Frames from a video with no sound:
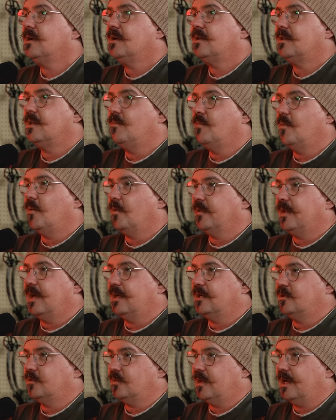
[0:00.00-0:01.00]
the more
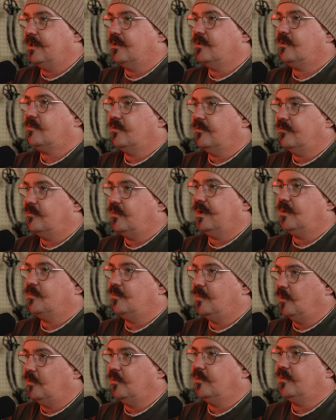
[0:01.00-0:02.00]
that dread sort of like
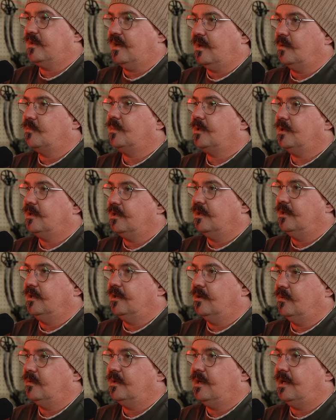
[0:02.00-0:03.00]
builds up, you
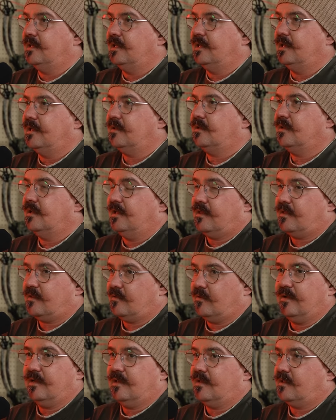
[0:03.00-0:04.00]
know, and then it it
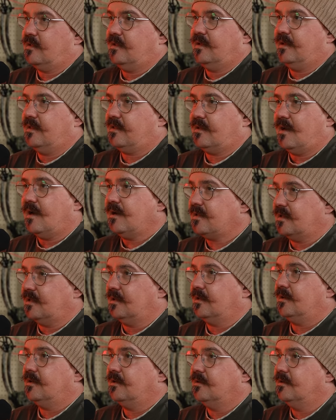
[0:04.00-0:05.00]
start it's it's
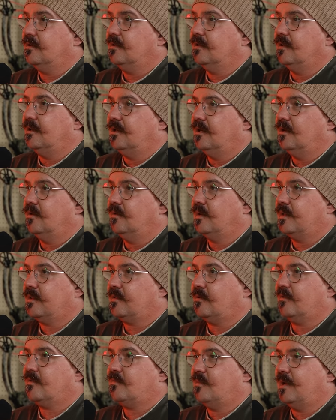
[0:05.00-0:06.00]
toxic, you know. It
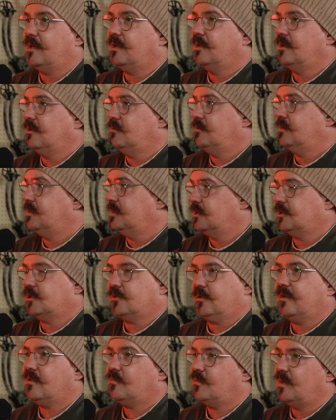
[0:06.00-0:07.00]
starts making you
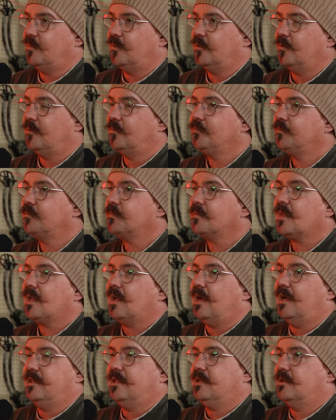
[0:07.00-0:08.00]
distrust people.
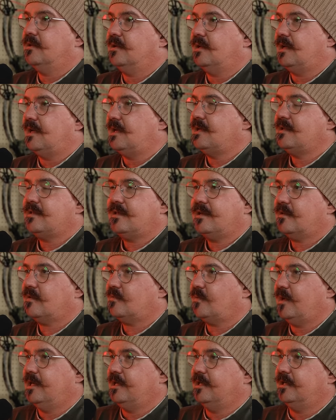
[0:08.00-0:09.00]
And the
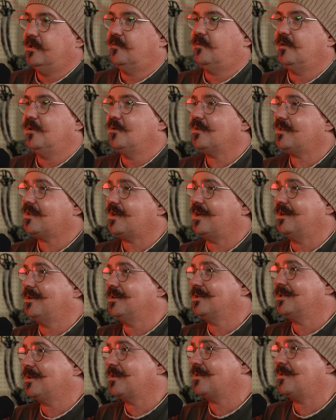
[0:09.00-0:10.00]
easiest way to diffuse that
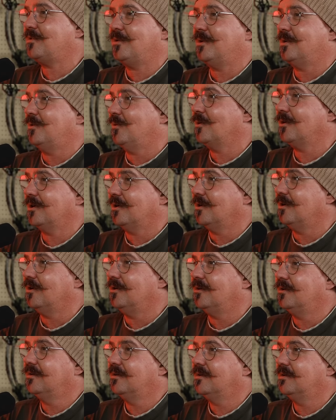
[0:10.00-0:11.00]
is just to ignore it
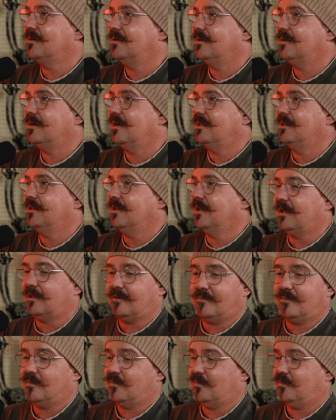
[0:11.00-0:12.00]
all and like
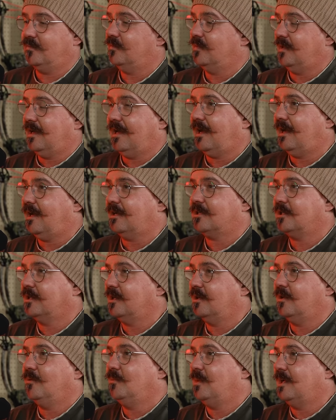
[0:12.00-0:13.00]
yeah, actually
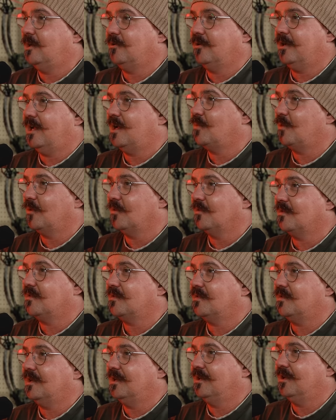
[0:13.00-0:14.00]
go meet your
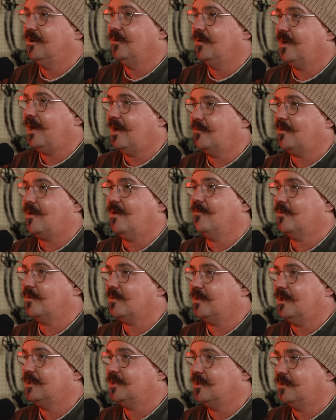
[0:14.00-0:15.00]
neighbors, you know, have
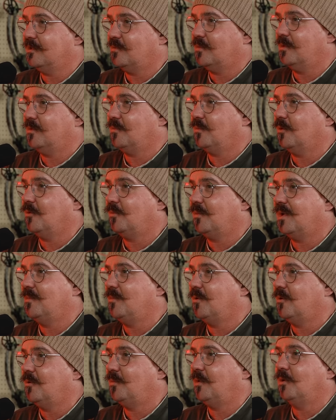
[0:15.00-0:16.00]
conversations with real
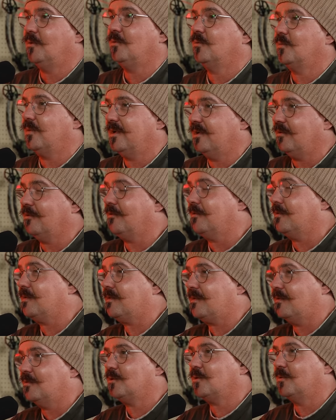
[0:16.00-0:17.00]
people, build real
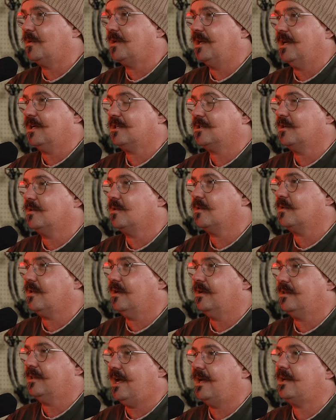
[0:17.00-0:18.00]
social connections.
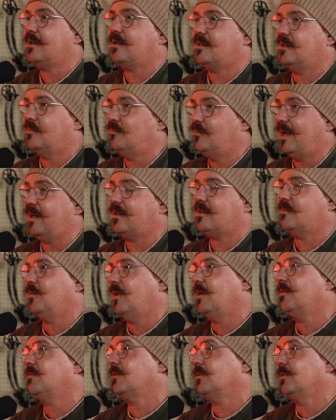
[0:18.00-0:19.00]
Like that is the best
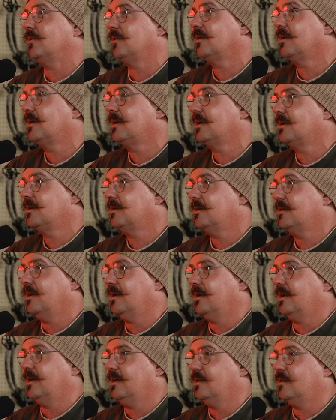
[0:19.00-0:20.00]
buffer
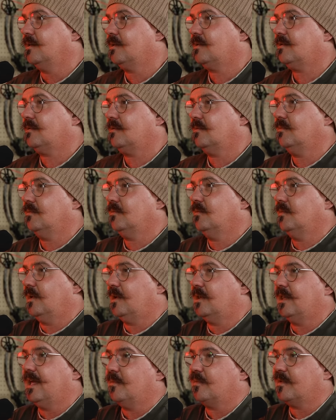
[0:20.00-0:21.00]
against the
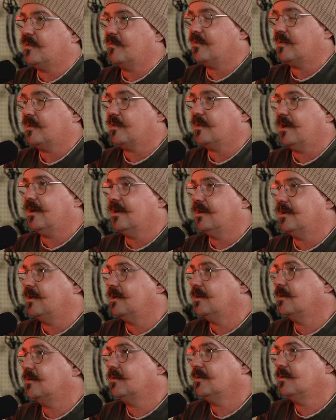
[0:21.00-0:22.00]
collapse of
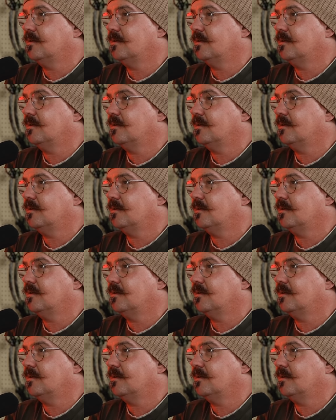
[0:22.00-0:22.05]
society.